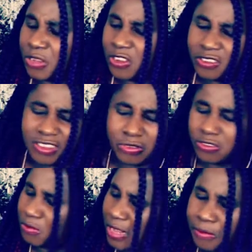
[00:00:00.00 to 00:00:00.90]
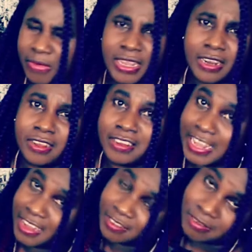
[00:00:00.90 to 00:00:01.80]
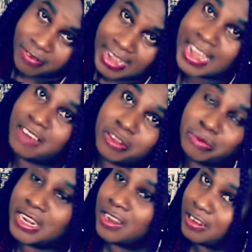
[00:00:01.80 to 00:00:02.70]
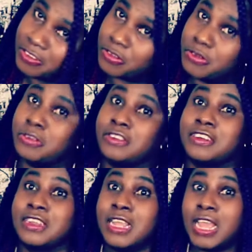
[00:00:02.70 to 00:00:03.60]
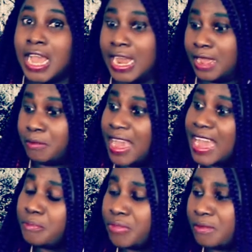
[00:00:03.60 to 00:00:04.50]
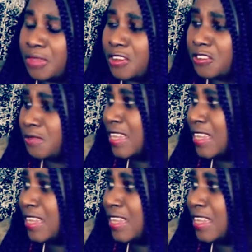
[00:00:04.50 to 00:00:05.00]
because I want to make million. Yes, if I have the million, it's good. And I'm happy because of